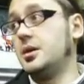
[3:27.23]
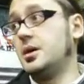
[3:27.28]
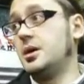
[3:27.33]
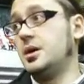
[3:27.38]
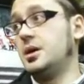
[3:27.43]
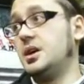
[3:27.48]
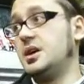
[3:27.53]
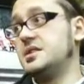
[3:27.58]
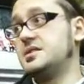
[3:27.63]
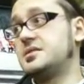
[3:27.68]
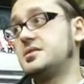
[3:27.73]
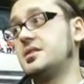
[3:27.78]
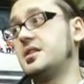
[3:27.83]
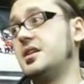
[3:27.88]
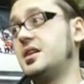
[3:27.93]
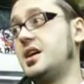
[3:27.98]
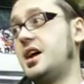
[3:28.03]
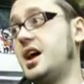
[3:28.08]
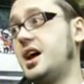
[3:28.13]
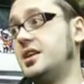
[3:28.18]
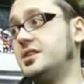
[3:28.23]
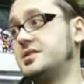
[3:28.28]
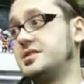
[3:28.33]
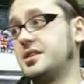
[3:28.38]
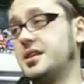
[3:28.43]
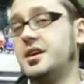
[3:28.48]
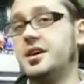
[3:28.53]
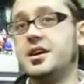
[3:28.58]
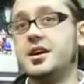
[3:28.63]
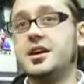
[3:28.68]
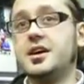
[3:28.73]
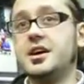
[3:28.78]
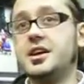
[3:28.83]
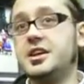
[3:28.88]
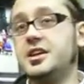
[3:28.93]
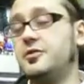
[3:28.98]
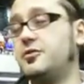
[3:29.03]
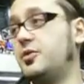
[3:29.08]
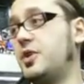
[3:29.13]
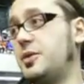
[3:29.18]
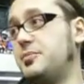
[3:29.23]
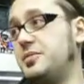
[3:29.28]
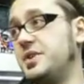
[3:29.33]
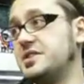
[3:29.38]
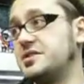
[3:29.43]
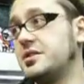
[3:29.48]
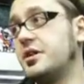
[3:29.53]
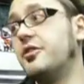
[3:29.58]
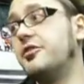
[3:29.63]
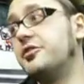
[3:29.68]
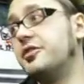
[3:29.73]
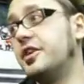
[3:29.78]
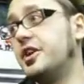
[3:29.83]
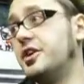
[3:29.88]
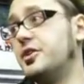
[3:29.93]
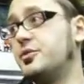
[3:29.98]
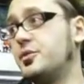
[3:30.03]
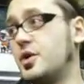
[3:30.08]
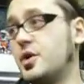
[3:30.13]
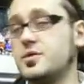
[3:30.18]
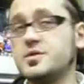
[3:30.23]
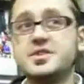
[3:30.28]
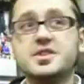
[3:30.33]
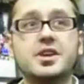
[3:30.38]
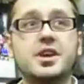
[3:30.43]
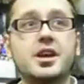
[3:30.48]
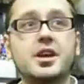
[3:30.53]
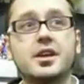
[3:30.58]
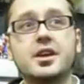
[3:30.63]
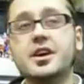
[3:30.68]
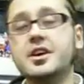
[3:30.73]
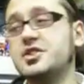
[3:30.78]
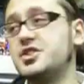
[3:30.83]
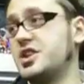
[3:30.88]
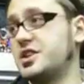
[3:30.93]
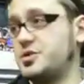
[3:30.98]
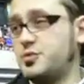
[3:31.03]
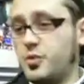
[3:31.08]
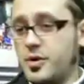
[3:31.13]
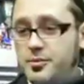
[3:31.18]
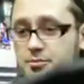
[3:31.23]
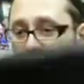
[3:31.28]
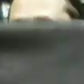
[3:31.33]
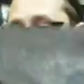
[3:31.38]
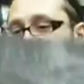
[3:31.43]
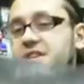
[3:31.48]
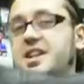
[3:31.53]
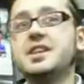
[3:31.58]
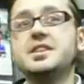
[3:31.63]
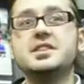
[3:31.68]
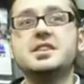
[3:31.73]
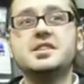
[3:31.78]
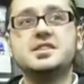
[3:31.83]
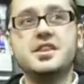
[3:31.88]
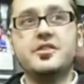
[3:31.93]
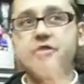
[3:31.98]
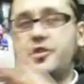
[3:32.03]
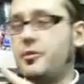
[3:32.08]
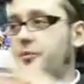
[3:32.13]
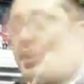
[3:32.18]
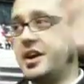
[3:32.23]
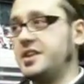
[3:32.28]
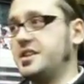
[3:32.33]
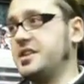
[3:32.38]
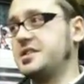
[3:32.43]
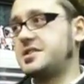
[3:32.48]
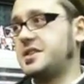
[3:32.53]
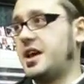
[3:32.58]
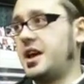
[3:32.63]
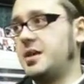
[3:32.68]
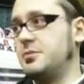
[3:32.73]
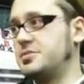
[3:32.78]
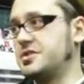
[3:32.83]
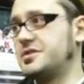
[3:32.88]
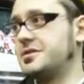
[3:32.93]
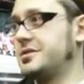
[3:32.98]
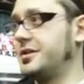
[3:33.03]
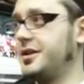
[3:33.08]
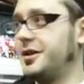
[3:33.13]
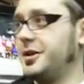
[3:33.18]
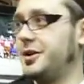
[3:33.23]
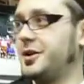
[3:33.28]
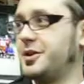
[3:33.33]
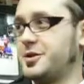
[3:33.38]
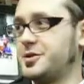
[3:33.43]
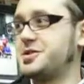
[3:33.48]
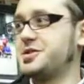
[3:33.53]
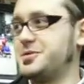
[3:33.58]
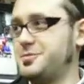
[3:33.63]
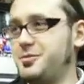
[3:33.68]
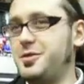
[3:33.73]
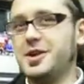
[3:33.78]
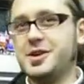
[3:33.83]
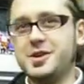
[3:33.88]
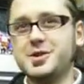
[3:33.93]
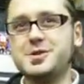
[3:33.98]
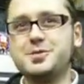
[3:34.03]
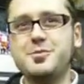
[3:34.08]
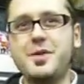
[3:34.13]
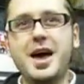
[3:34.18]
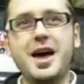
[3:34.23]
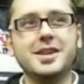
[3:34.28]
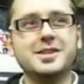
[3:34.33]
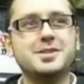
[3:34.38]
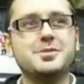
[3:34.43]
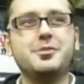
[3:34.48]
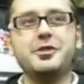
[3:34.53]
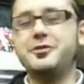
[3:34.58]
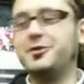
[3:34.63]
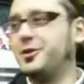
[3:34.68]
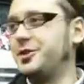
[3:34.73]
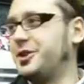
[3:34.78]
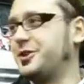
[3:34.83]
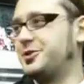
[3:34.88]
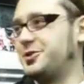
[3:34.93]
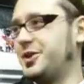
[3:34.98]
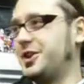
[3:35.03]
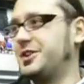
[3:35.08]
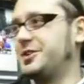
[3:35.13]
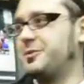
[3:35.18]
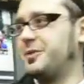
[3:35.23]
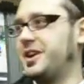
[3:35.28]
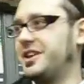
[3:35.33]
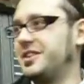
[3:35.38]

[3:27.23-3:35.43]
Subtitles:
If a piece of raw skin, just one piece like this, everybody escapes. It smells before the treatment.